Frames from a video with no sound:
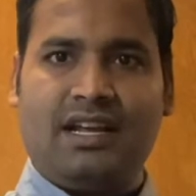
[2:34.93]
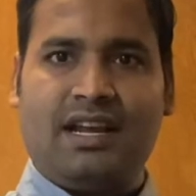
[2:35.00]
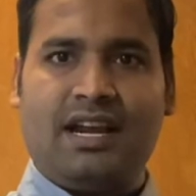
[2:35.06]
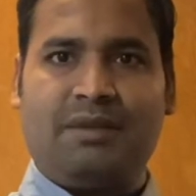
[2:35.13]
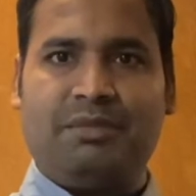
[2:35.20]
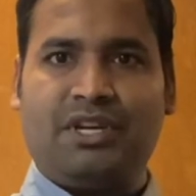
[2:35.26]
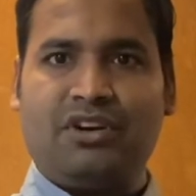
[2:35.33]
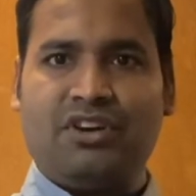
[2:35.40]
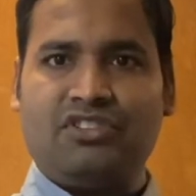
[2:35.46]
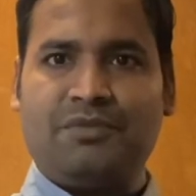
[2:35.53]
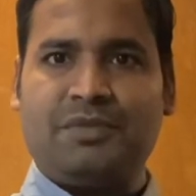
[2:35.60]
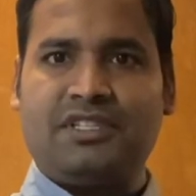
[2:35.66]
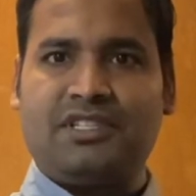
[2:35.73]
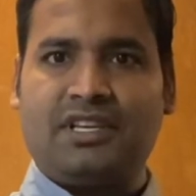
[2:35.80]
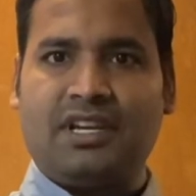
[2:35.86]
and because of
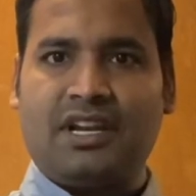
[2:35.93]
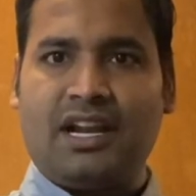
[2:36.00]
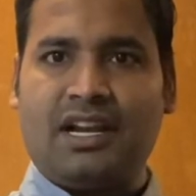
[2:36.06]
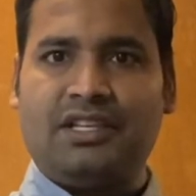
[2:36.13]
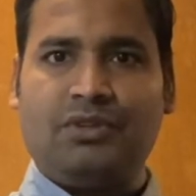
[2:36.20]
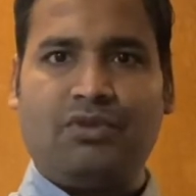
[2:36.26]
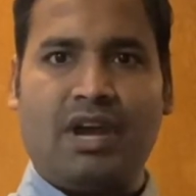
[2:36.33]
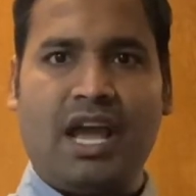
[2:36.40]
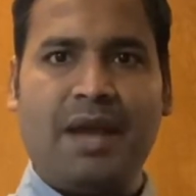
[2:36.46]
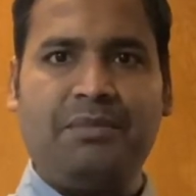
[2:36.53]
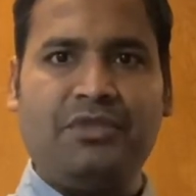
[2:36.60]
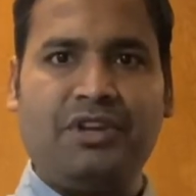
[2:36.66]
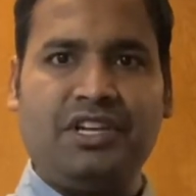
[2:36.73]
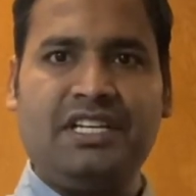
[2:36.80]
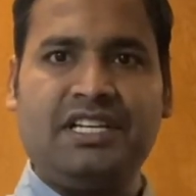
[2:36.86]
this signal, you have
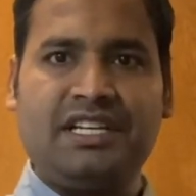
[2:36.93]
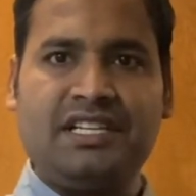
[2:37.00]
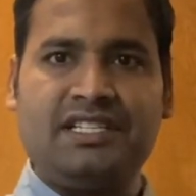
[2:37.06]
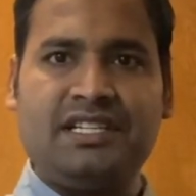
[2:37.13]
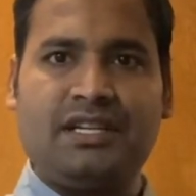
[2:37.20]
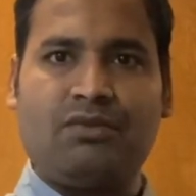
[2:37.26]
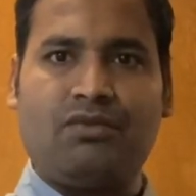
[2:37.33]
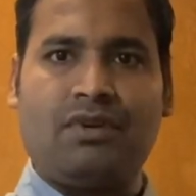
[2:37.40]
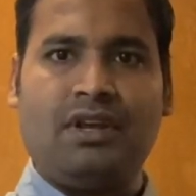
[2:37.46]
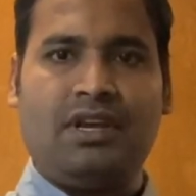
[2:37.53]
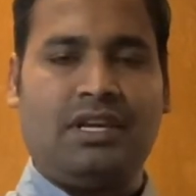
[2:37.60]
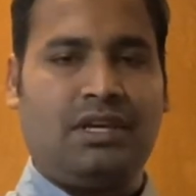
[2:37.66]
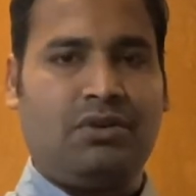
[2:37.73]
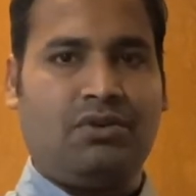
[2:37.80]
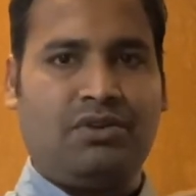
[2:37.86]
the increase in
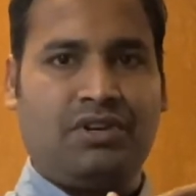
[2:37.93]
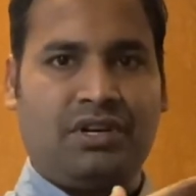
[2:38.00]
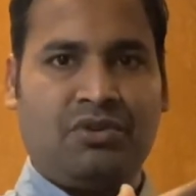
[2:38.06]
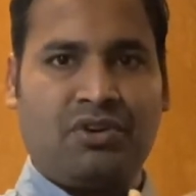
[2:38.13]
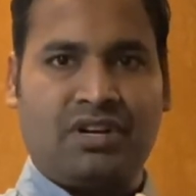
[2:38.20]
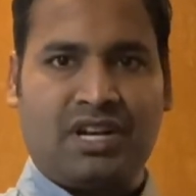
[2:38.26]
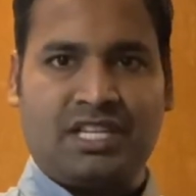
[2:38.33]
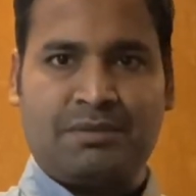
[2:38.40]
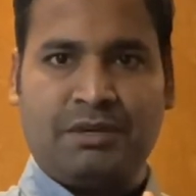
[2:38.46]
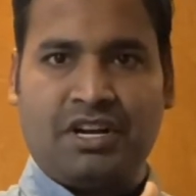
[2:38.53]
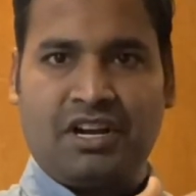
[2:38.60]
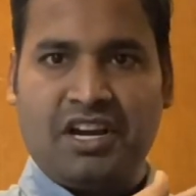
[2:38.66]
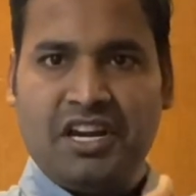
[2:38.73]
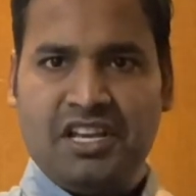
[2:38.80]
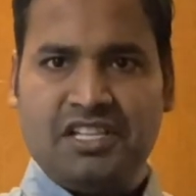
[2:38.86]
neurotransmitter
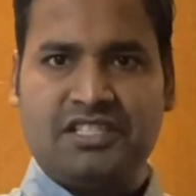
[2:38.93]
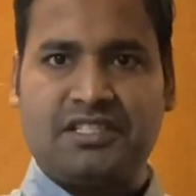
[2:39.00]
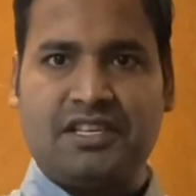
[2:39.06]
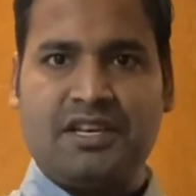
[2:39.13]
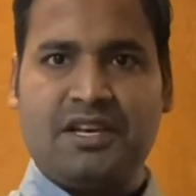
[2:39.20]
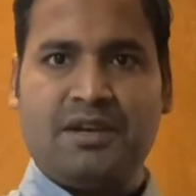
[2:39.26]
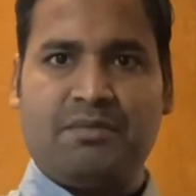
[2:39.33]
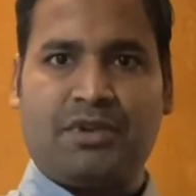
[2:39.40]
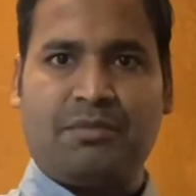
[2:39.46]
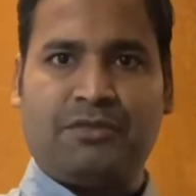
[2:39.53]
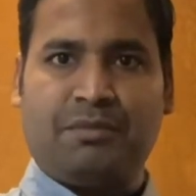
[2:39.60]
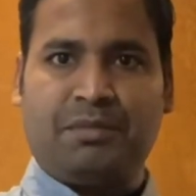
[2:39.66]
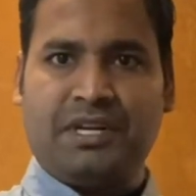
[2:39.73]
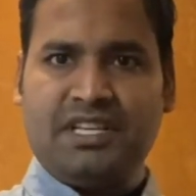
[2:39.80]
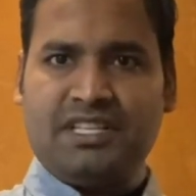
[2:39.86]
release from
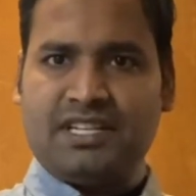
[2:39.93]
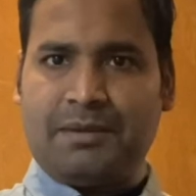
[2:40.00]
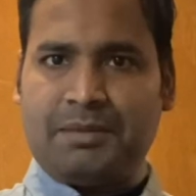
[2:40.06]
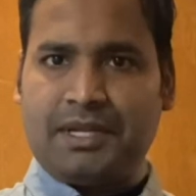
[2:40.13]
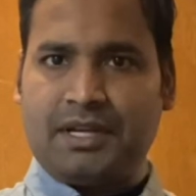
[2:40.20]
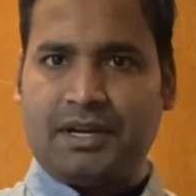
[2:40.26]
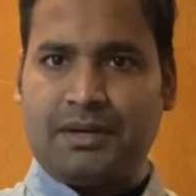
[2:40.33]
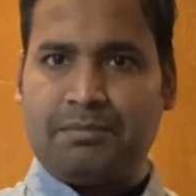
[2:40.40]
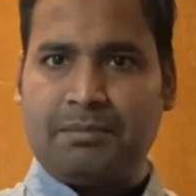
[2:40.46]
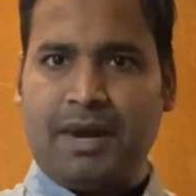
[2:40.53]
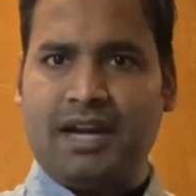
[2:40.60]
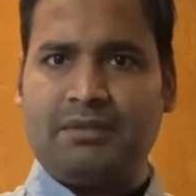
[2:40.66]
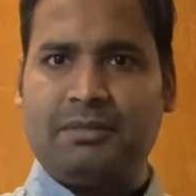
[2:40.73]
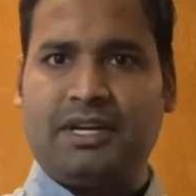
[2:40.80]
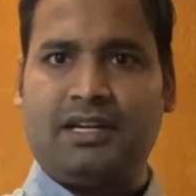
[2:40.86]
the presynaptic
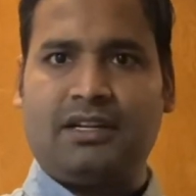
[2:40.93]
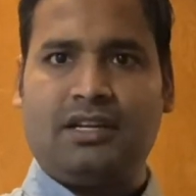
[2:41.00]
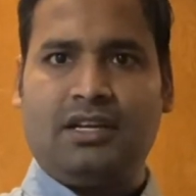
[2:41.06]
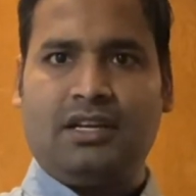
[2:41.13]
compartment